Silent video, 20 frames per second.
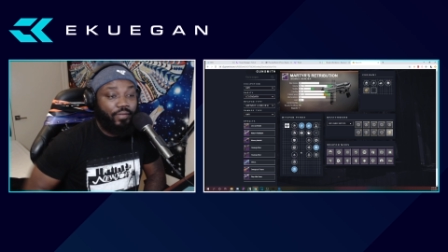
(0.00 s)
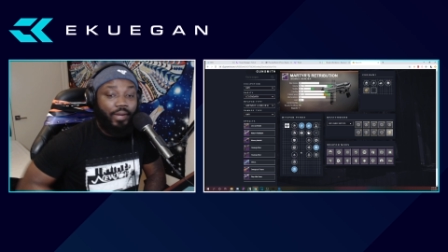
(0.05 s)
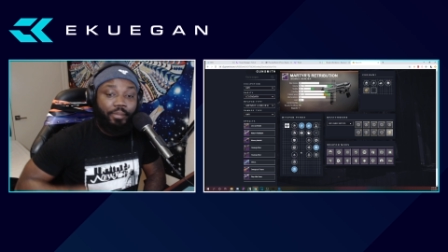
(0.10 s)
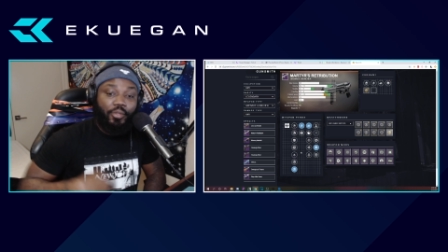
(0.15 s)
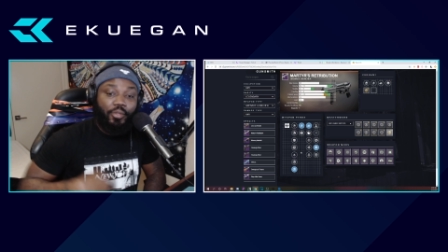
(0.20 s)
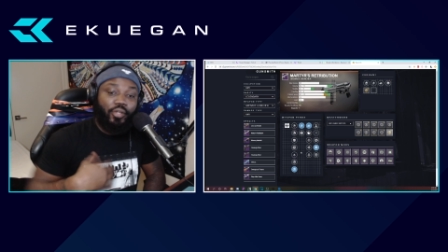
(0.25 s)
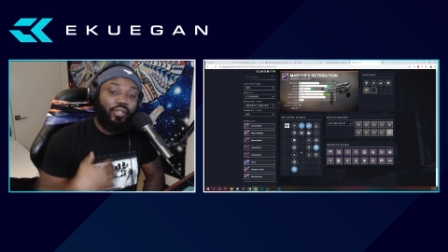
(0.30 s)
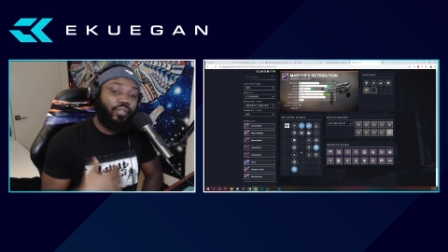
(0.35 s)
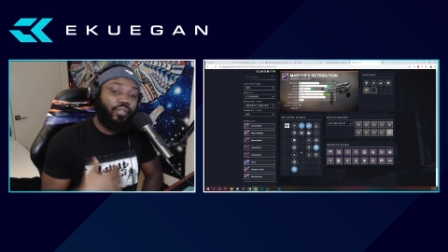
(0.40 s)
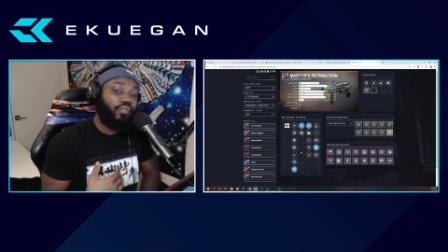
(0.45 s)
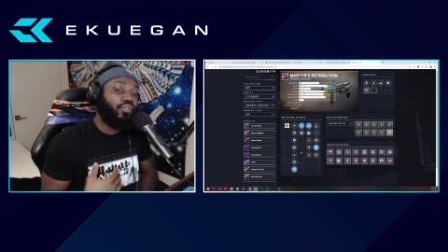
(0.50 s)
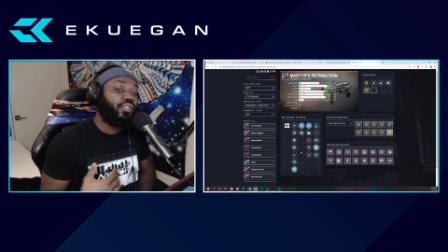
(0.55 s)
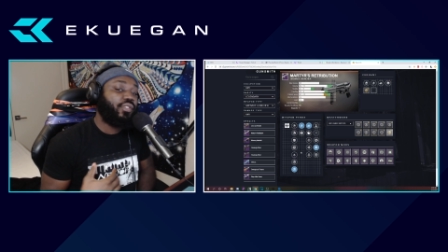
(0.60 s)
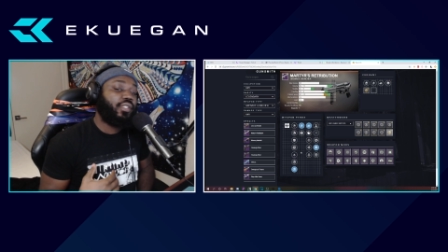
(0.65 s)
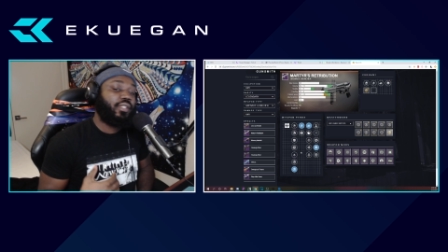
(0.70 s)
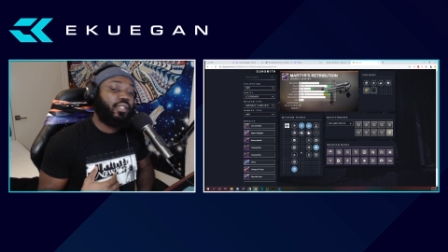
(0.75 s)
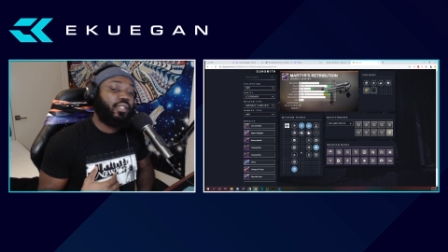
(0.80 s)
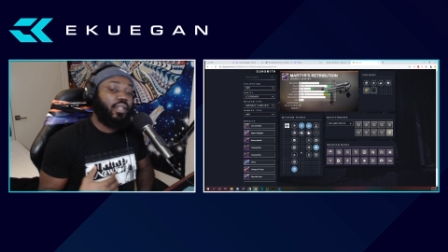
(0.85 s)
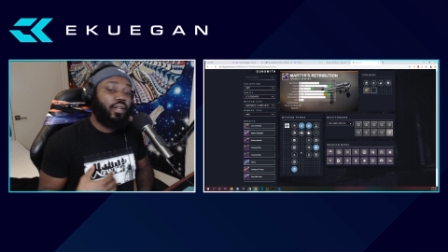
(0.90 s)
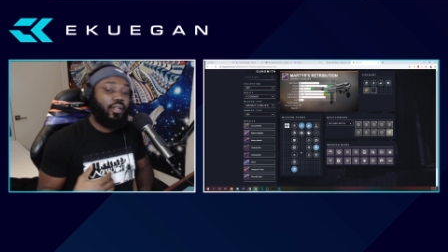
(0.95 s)
I'm going to use
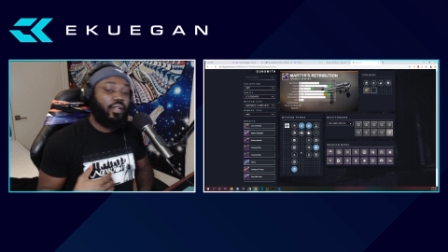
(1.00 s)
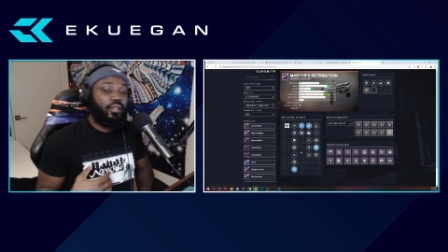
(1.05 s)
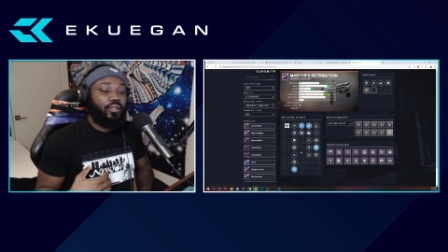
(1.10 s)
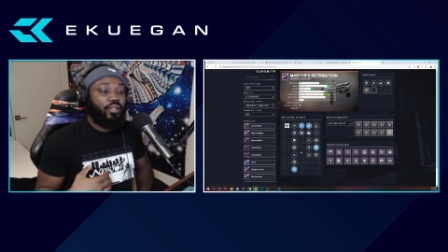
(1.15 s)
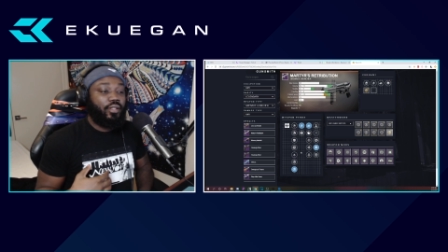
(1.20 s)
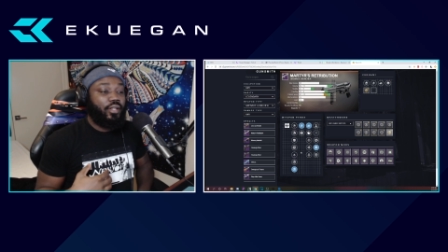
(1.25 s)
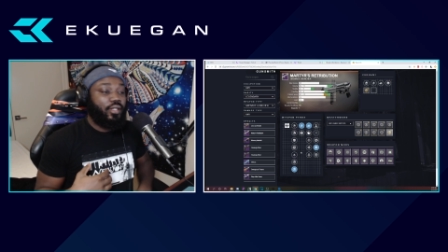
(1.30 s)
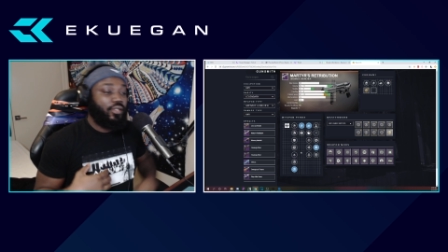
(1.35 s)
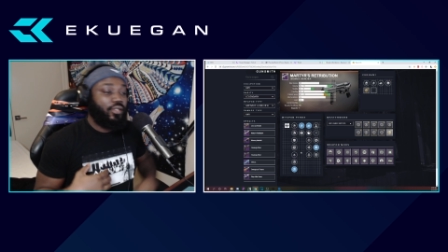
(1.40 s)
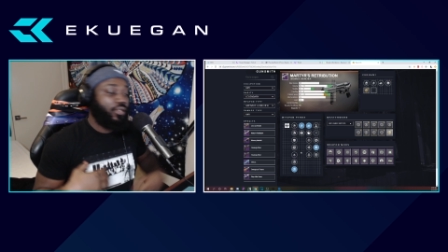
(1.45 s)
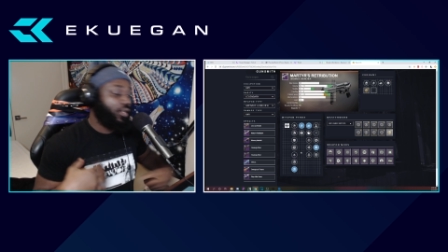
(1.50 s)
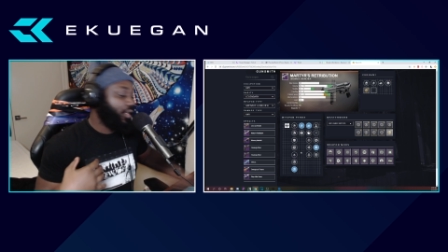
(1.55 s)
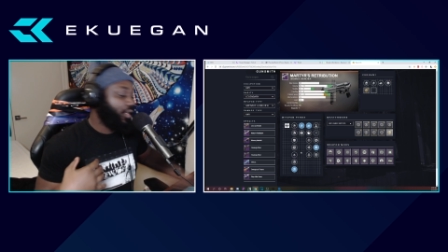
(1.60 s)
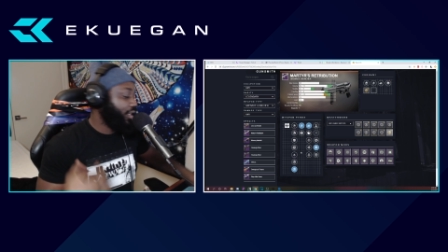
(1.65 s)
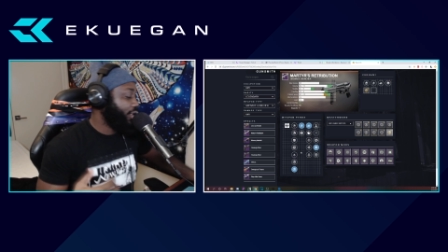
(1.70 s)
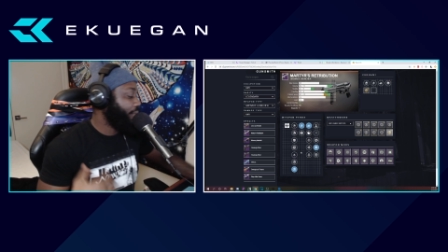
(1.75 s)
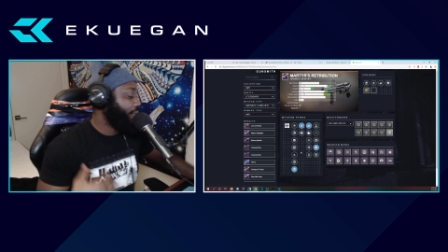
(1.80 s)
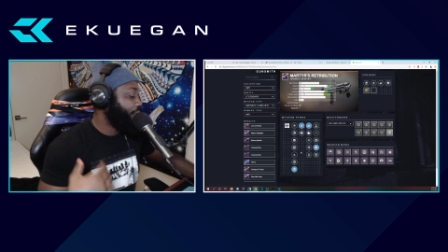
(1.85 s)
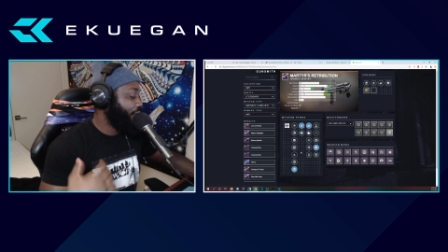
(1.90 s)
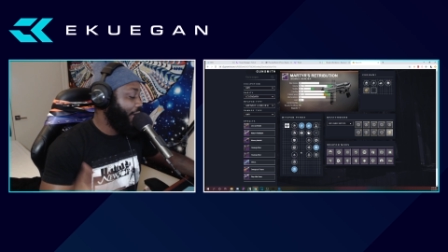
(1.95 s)
this gun to
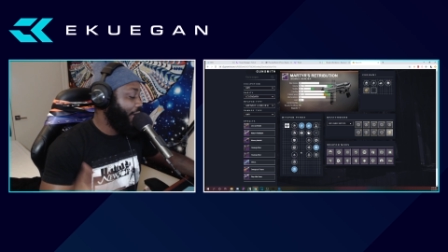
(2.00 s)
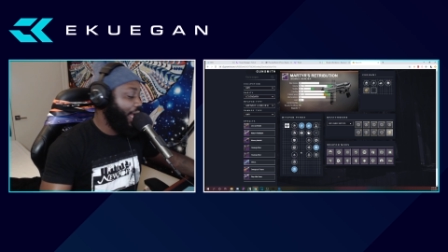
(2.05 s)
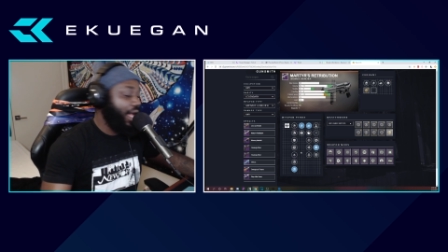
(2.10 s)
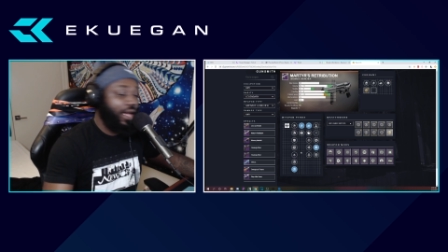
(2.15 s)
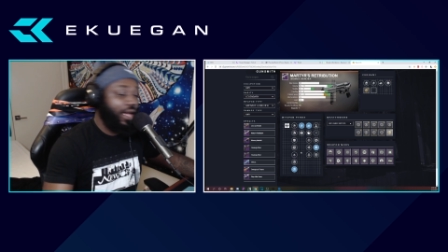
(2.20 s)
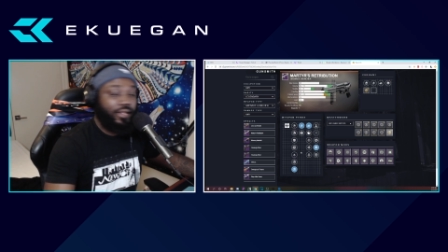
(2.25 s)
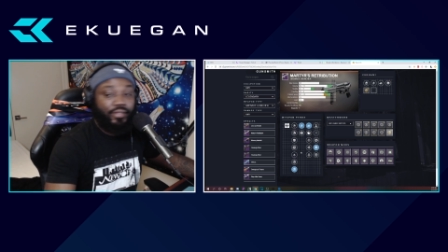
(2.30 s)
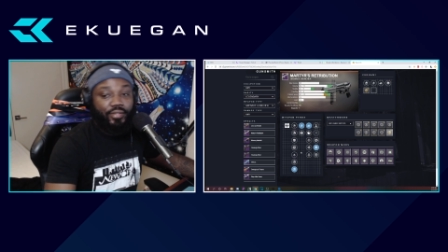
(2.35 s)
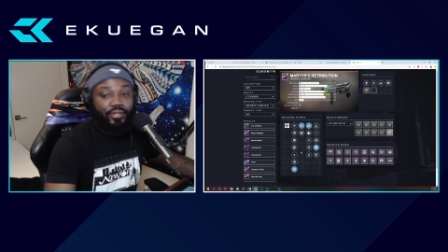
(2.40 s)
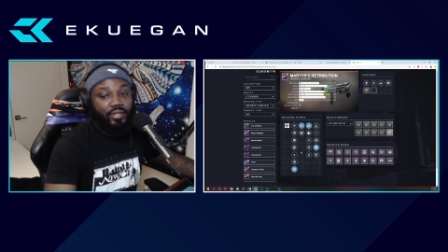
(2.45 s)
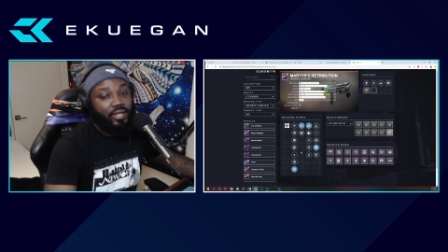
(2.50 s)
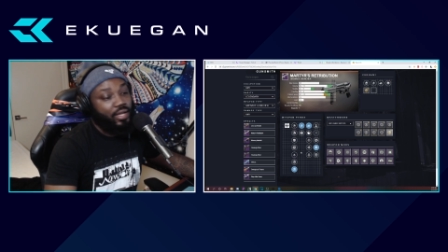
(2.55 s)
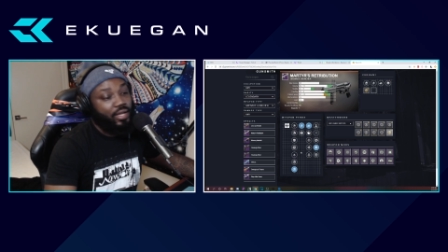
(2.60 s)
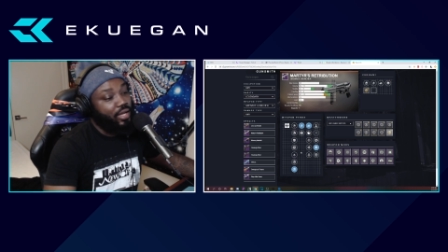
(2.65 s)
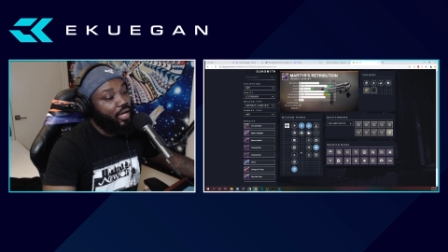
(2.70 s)
clear up on ads,